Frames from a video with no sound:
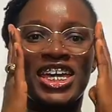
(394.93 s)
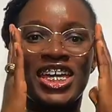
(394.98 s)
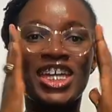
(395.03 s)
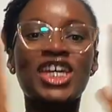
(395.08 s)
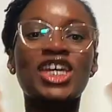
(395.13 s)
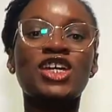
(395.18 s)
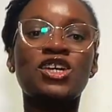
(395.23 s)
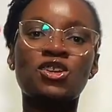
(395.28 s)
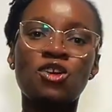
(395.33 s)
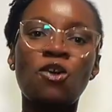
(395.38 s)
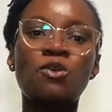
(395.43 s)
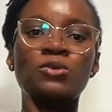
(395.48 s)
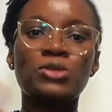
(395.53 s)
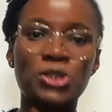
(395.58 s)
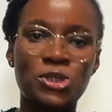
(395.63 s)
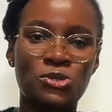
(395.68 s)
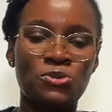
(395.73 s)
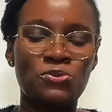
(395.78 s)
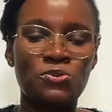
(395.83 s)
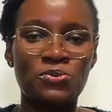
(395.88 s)
He
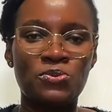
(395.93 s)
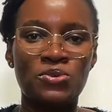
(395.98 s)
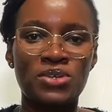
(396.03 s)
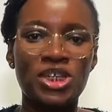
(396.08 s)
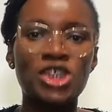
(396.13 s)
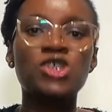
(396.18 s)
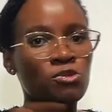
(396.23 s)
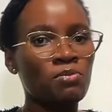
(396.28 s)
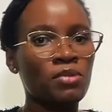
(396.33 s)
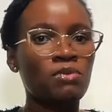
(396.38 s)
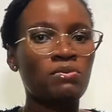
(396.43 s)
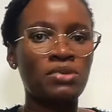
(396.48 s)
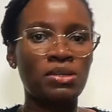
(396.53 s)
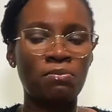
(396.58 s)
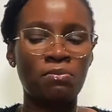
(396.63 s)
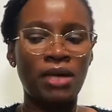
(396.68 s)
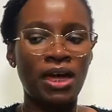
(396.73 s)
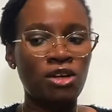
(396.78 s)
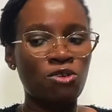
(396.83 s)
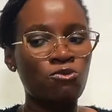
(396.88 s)
knows you. He should be with
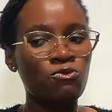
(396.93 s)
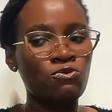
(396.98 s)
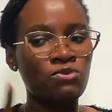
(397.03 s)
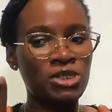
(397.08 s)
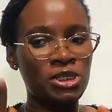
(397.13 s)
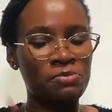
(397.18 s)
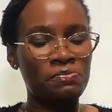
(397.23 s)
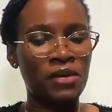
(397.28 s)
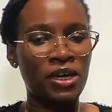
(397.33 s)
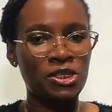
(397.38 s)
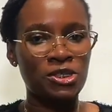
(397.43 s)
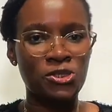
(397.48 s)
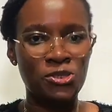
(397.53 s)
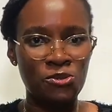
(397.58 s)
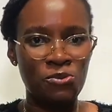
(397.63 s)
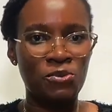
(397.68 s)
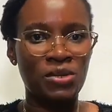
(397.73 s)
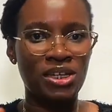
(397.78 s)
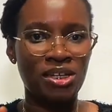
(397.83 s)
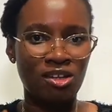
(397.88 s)
a man who respects
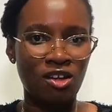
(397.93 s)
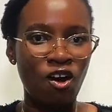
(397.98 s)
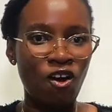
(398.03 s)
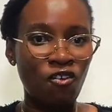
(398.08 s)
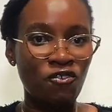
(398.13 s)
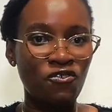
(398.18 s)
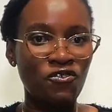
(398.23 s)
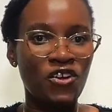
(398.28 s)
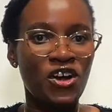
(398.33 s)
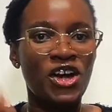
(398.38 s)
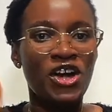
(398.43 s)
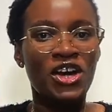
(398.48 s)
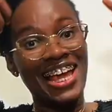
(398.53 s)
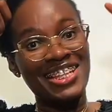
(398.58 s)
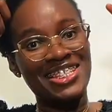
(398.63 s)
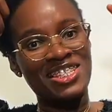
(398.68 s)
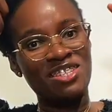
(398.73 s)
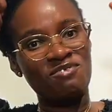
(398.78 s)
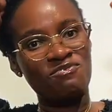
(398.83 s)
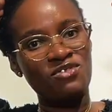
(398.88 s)
you enough.
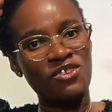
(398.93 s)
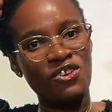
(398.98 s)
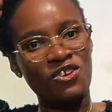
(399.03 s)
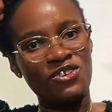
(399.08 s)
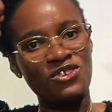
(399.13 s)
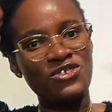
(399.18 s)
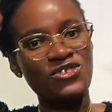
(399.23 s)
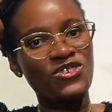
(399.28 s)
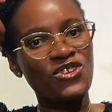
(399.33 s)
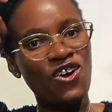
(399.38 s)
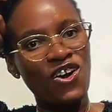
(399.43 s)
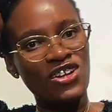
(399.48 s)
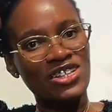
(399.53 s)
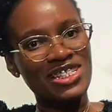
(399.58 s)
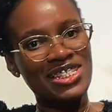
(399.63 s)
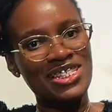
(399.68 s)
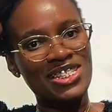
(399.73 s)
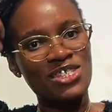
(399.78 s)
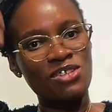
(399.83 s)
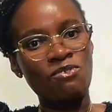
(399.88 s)
That's if you're
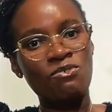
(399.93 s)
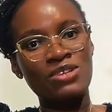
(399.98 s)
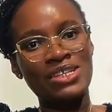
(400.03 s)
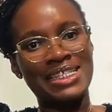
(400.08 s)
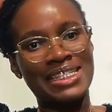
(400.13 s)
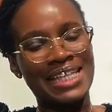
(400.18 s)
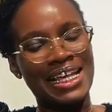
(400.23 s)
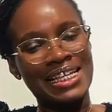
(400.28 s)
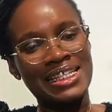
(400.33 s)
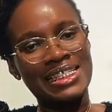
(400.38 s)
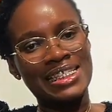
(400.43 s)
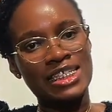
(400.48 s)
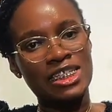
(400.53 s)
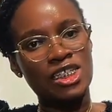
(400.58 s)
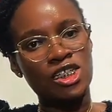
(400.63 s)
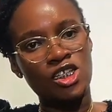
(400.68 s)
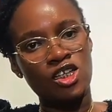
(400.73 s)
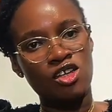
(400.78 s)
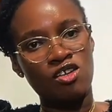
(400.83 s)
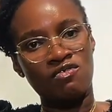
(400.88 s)
not so
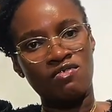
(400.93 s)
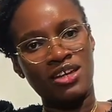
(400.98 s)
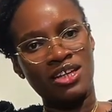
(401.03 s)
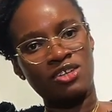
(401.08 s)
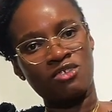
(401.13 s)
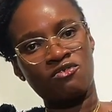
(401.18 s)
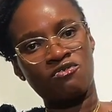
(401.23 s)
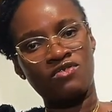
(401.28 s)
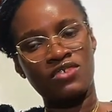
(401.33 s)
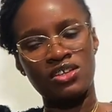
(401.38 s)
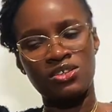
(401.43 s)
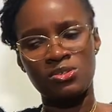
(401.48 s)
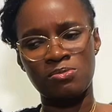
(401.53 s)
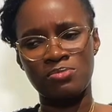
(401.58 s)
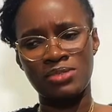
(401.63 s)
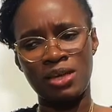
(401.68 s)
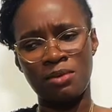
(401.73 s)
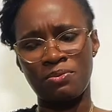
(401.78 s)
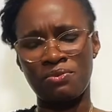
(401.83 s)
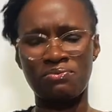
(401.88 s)
sensitive and you feel
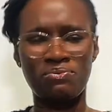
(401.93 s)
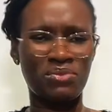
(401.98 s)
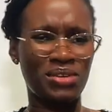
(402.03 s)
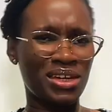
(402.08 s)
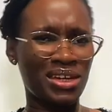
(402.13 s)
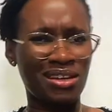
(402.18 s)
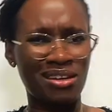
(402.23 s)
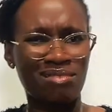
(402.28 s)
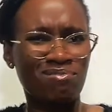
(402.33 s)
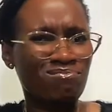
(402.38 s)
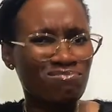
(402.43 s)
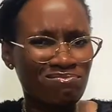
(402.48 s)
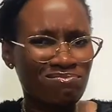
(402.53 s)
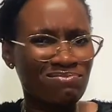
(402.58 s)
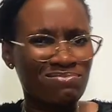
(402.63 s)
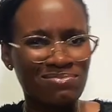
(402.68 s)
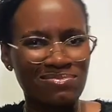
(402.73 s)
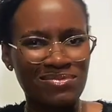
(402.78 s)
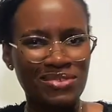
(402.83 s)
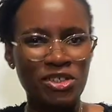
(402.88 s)
some type of way.
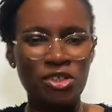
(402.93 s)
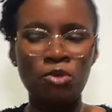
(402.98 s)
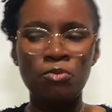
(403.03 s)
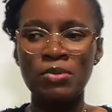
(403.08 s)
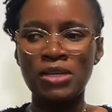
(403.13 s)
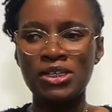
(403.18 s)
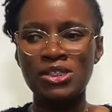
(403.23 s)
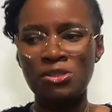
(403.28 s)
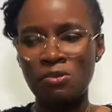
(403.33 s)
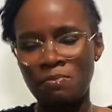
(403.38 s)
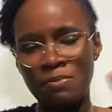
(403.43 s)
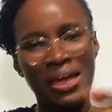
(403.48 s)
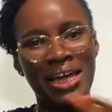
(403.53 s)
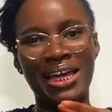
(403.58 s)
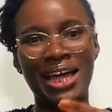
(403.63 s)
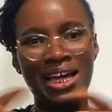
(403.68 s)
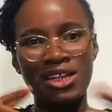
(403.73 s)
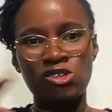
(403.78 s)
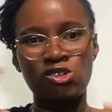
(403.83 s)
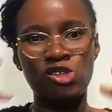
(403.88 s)
Because some
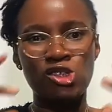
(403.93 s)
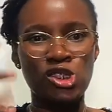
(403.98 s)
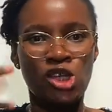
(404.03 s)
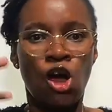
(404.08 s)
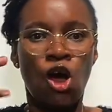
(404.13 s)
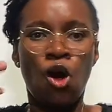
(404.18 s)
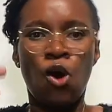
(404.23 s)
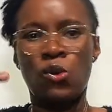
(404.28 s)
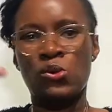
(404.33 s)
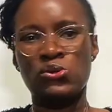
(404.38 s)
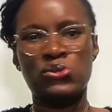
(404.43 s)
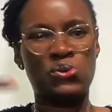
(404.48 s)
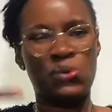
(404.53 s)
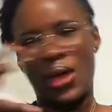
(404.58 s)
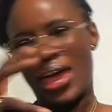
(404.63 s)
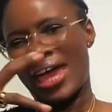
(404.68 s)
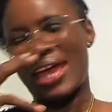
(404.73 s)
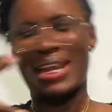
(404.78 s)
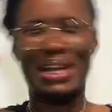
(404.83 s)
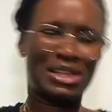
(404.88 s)
men can just hold your
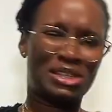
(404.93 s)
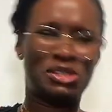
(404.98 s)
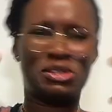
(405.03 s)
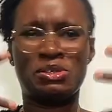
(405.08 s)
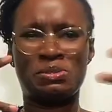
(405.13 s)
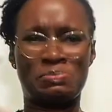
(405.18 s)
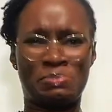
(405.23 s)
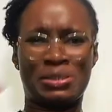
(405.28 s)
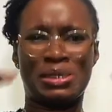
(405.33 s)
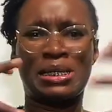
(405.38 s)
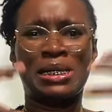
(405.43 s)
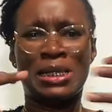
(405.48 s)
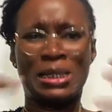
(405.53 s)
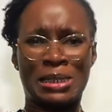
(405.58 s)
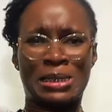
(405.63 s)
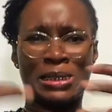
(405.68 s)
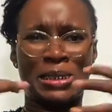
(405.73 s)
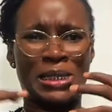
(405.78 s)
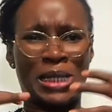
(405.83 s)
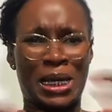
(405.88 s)
head and just be
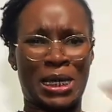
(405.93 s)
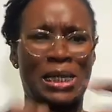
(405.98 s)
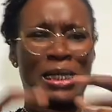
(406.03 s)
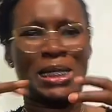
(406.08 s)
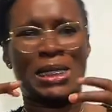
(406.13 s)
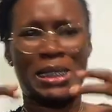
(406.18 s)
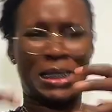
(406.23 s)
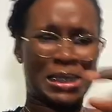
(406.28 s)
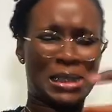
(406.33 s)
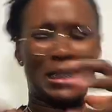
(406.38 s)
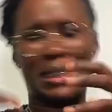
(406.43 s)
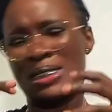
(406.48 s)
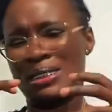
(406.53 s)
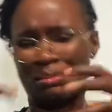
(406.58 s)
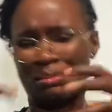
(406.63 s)
jerking it,